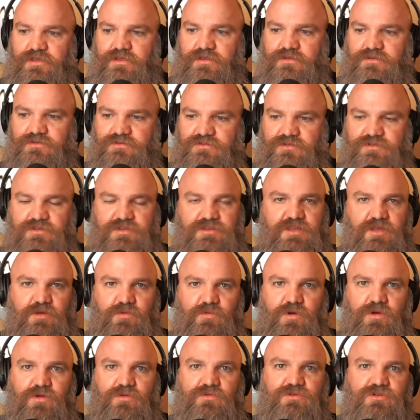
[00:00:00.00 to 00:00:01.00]
so that they
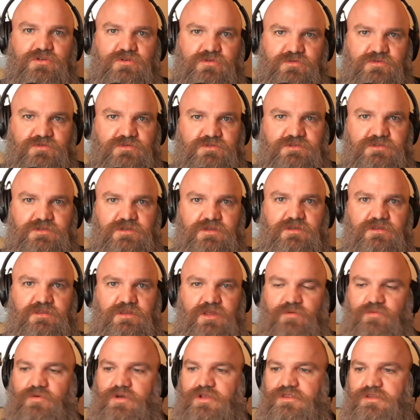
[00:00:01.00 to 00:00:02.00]
won't lose. They
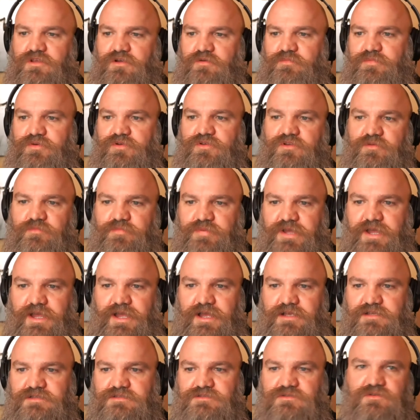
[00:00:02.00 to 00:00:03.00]
want their bill to
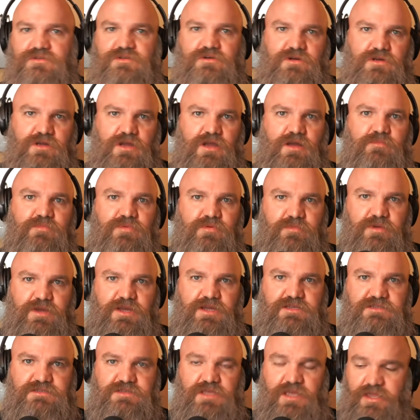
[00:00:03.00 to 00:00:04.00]
pass, so they'll
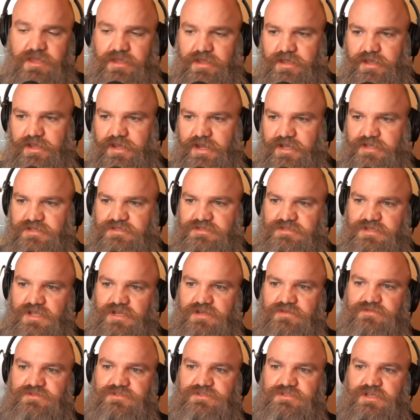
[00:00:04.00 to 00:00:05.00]
compromise. Instead
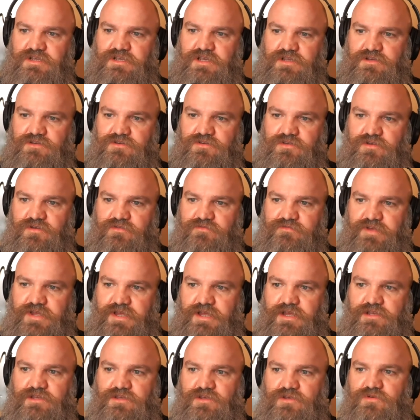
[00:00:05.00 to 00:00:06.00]
of sticking to their
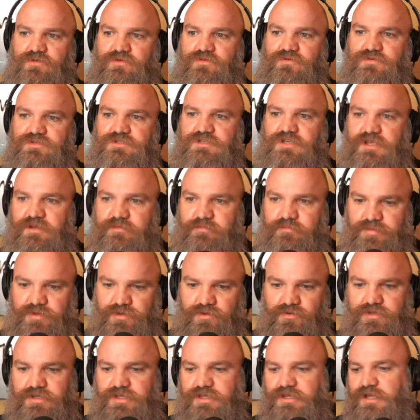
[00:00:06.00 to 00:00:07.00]
values and
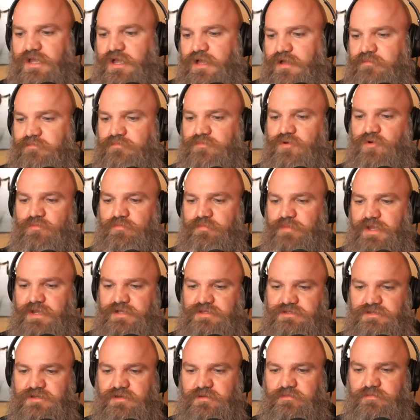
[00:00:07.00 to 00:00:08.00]
building up
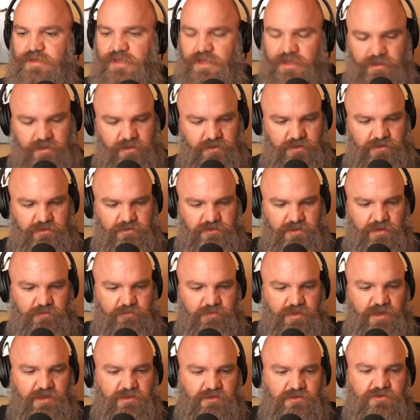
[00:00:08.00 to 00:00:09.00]
momentum, they
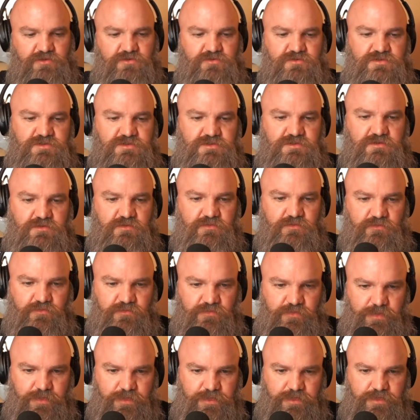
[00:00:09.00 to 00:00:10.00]
may lose
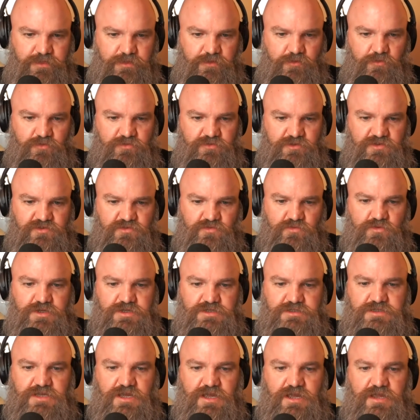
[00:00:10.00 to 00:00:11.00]
this one
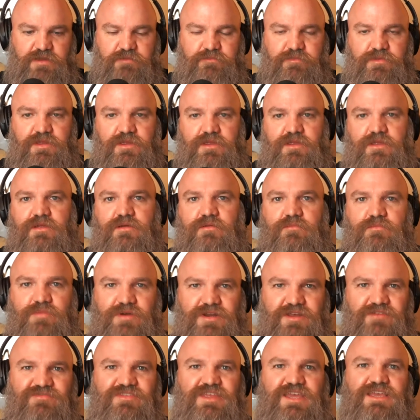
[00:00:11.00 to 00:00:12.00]
time, but
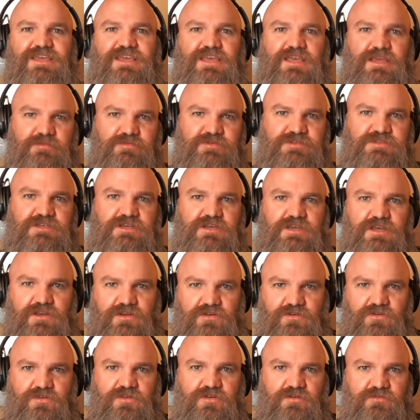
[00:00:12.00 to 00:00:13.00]
if they keep sticking
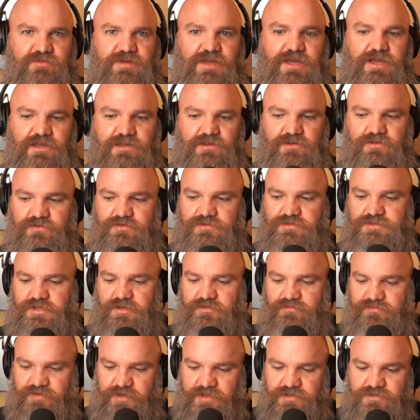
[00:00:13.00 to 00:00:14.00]
to their values,
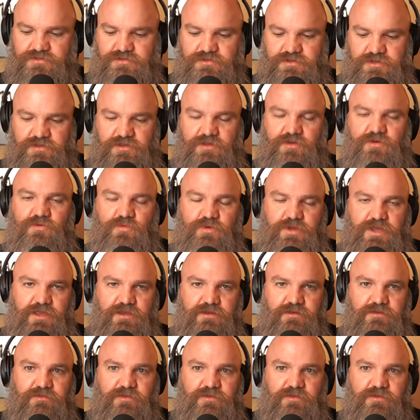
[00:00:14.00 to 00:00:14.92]
eventually they'll win.